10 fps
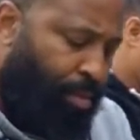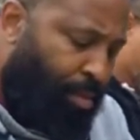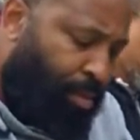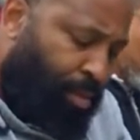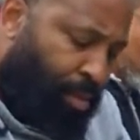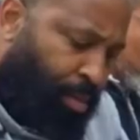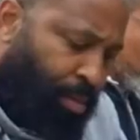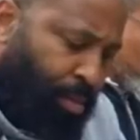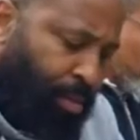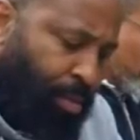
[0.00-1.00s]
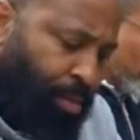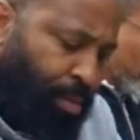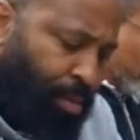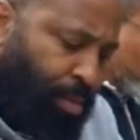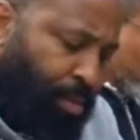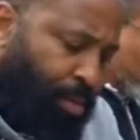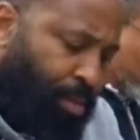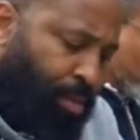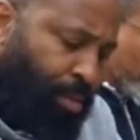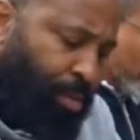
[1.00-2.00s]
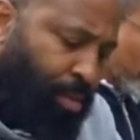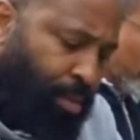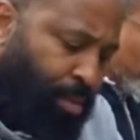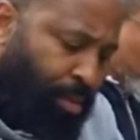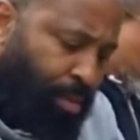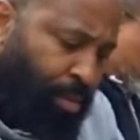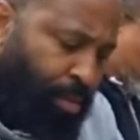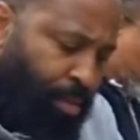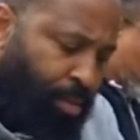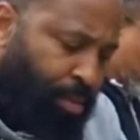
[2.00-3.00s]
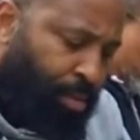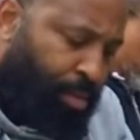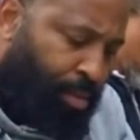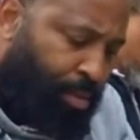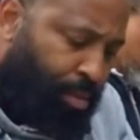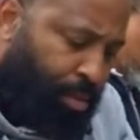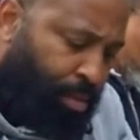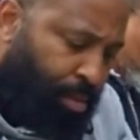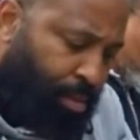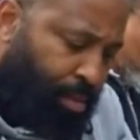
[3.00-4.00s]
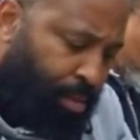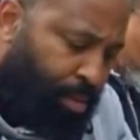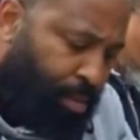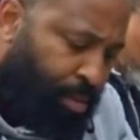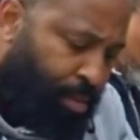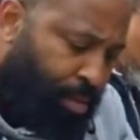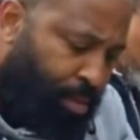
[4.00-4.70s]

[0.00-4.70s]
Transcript: (not speaking)